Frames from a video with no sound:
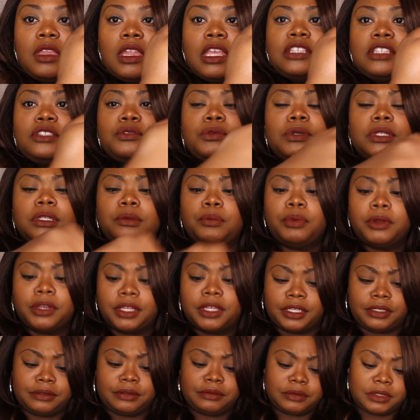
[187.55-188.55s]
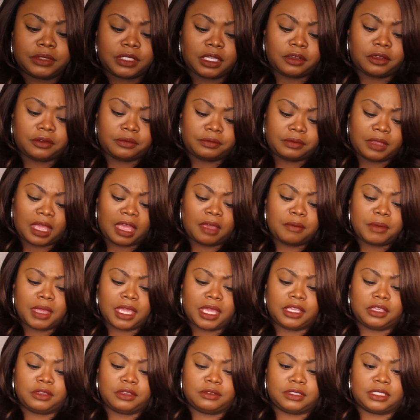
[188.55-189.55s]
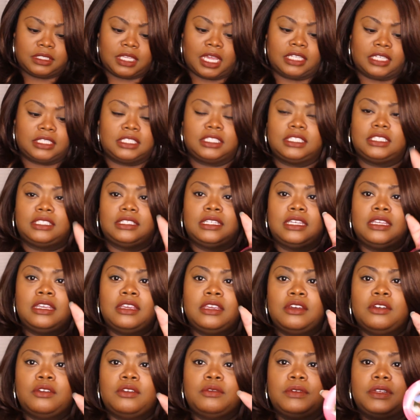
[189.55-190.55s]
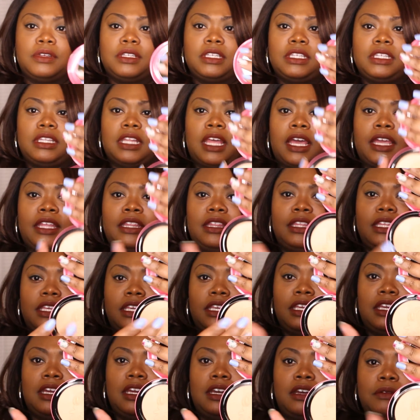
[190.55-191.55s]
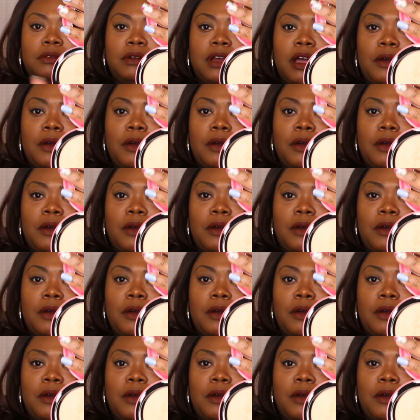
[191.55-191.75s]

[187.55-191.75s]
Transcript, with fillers: It's really pretty. So I may use it. I just really like the um,